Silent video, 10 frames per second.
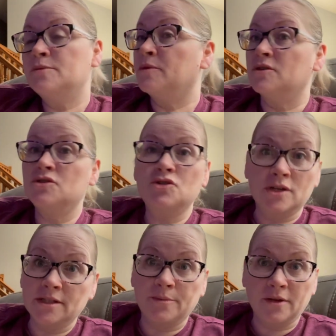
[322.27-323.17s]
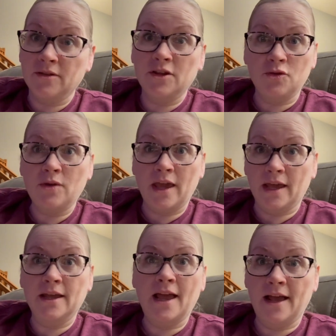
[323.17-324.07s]
but there's a dress up there that you
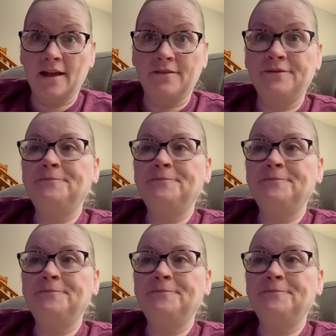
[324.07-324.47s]
can't have,